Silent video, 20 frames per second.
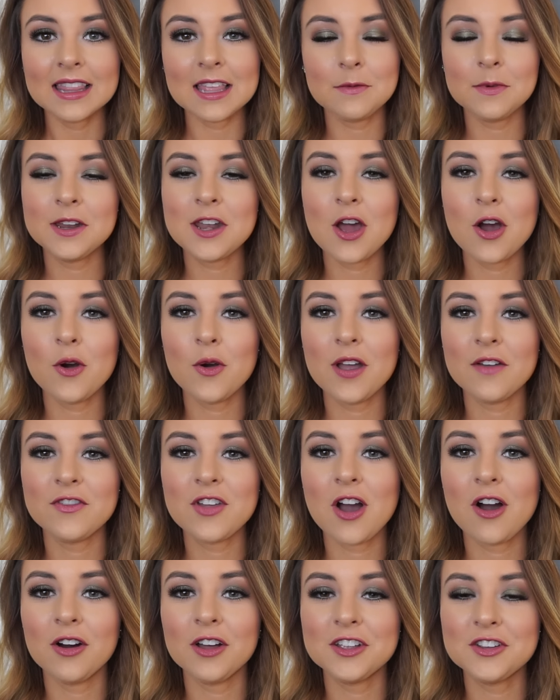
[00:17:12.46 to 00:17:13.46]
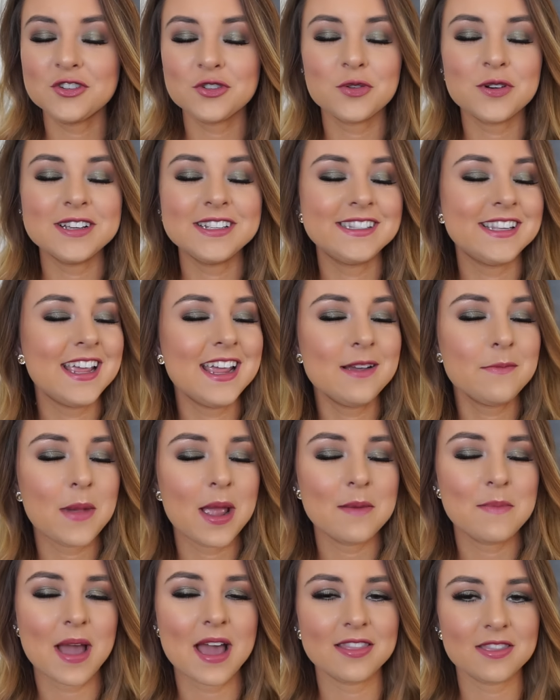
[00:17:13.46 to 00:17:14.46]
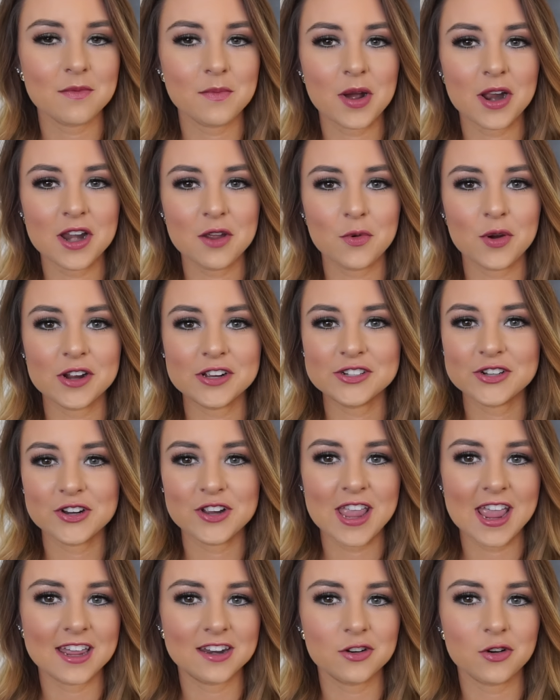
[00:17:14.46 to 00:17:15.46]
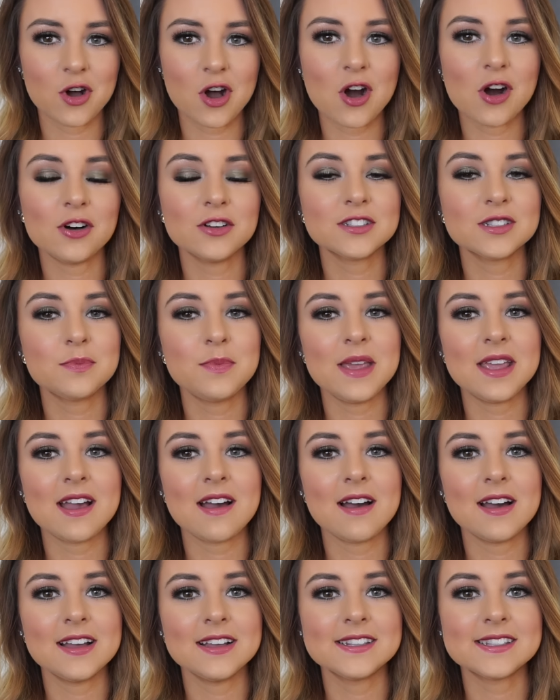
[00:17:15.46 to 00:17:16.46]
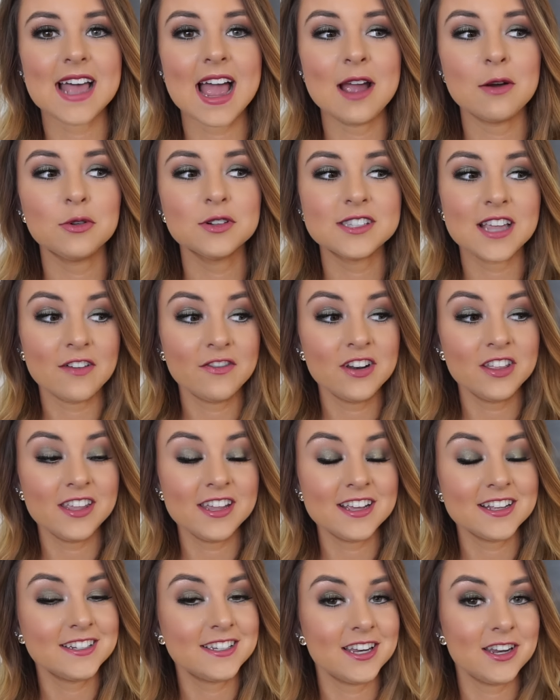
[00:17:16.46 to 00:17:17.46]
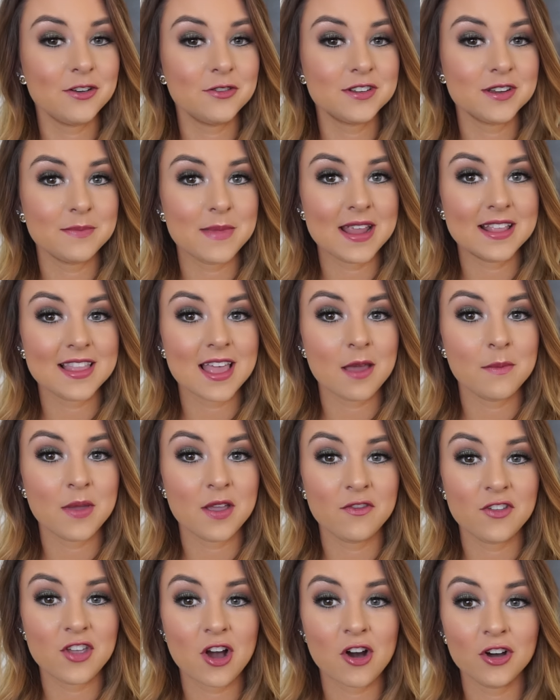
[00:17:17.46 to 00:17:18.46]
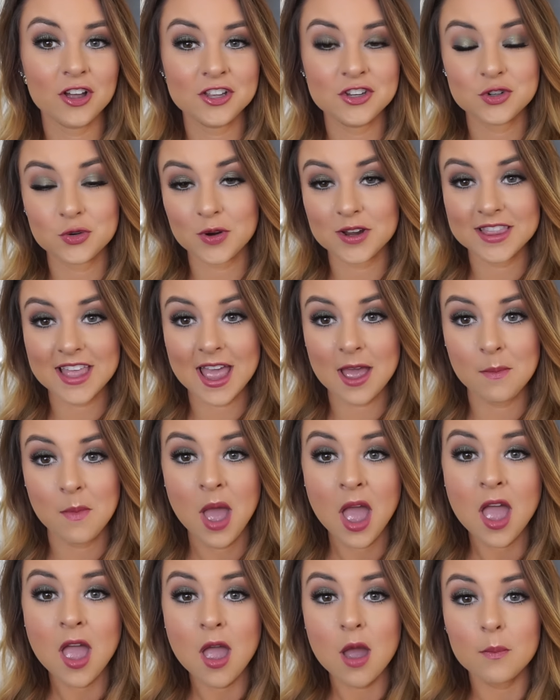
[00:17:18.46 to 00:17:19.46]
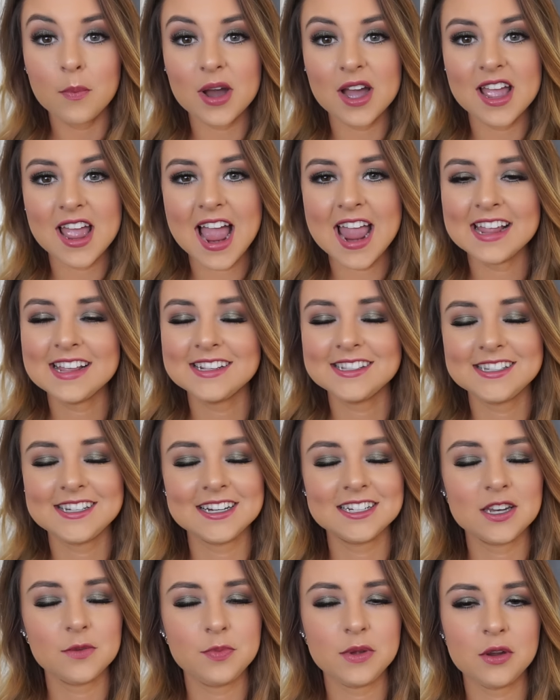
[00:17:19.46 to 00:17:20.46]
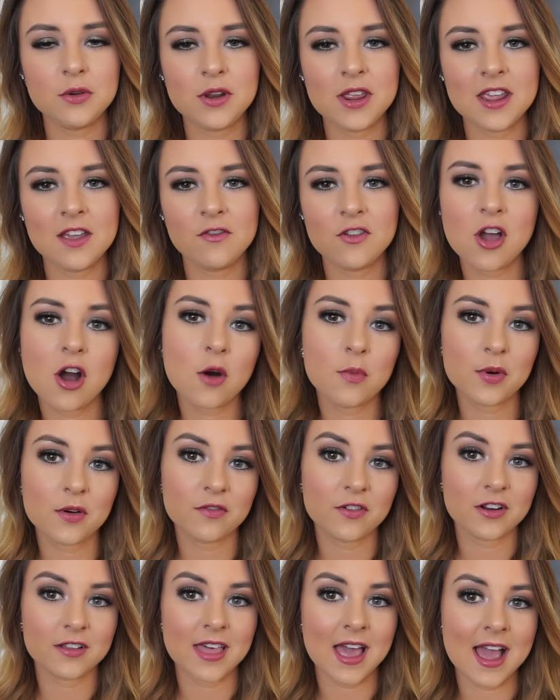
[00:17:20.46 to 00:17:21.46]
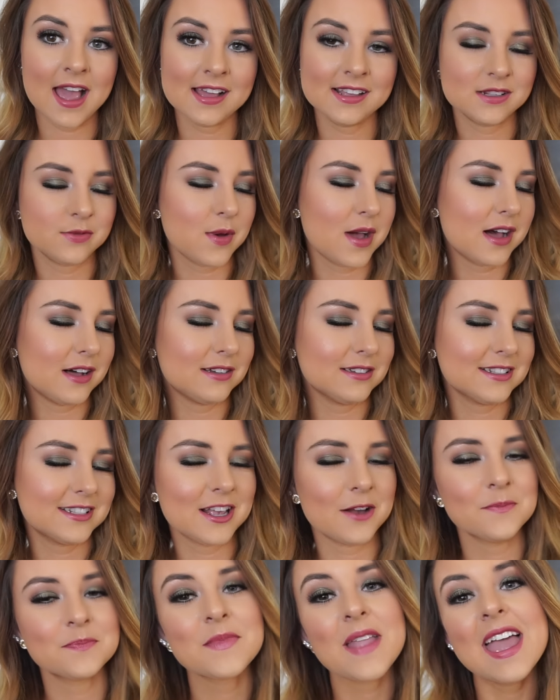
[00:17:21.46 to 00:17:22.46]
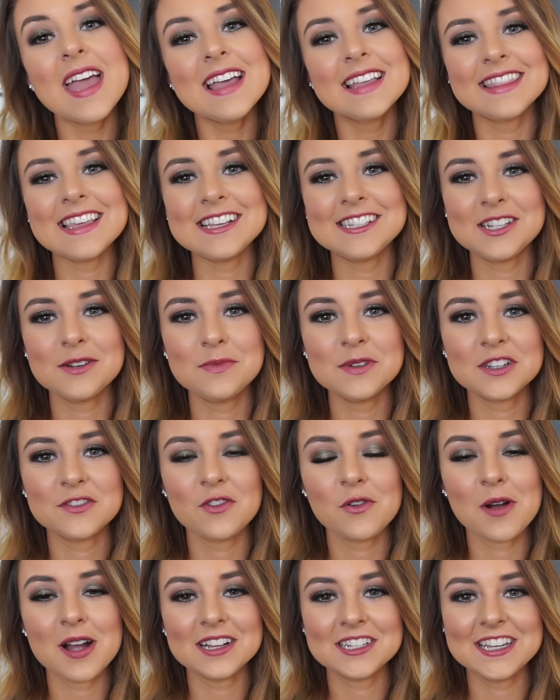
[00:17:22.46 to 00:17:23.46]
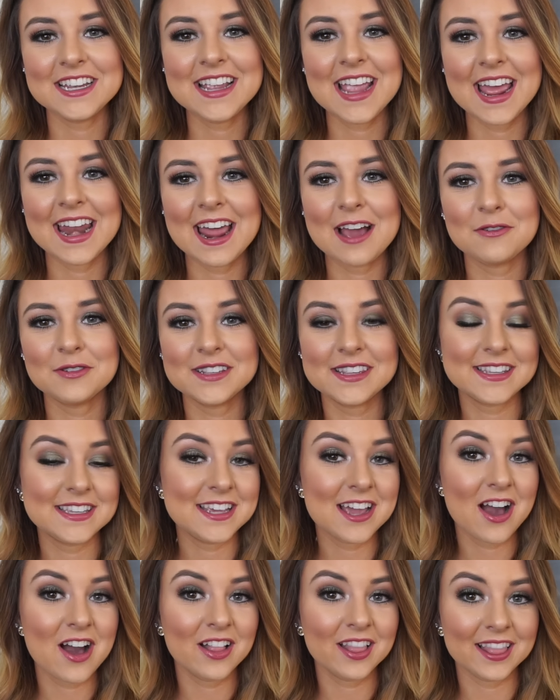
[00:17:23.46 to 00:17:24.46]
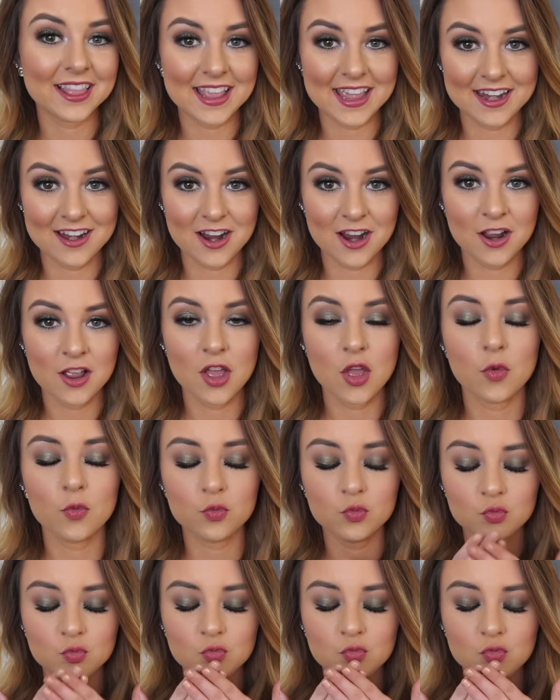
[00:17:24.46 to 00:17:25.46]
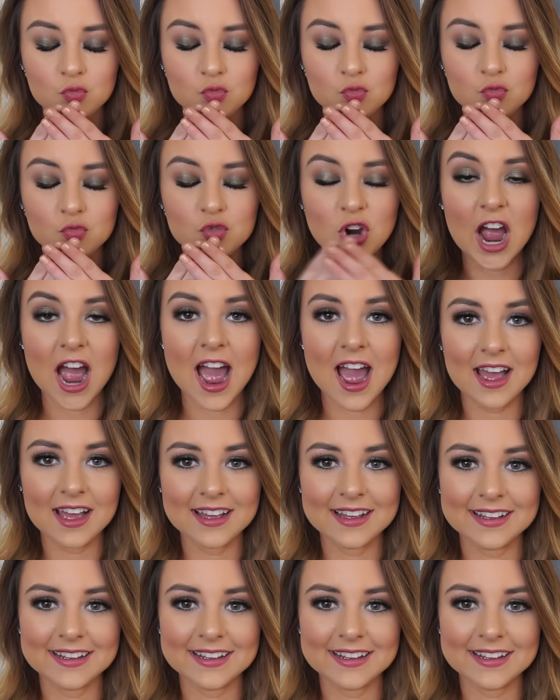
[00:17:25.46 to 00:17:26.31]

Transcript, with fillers: let me know if y'all enjoy seeing my Bath & Body Works or candle hauls because I will definitely continue to make them if y'all enjoy them, but I can stick to beauty if y'all prefer that as well. So thanks so much for watching and I will see y'all later. Mwah!